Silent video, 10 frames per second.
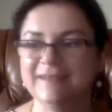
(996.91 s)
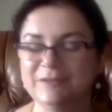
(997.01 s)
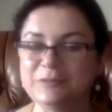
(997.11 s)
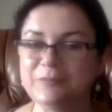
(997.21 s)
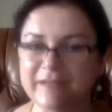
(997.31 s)

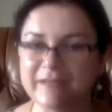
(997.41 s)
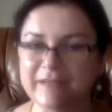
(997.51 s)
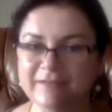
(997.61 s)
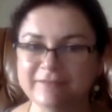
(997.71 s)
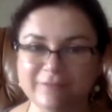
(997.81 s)
You're
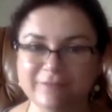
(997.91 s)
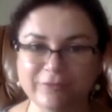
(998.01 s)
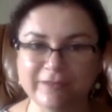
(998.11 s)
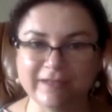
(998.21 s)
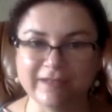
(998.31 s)
paying
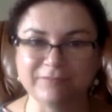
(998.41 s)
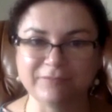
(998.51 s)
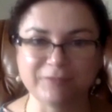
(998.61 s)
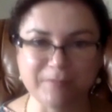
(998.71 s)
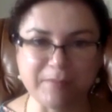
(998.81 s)
on time.
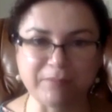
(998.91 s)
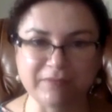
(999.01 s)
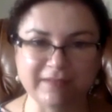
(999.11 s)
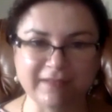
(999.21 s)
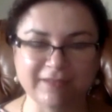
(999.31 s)
Remember
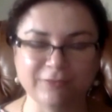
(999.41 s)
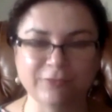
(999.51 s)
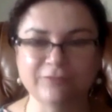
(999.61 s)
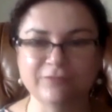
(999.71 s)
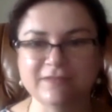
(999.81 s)
that.
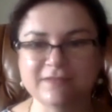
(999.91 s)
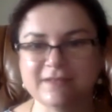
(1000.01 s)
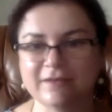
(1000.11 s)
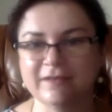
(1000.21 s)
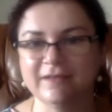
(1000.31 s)
All of these
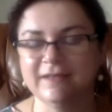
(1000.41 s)
are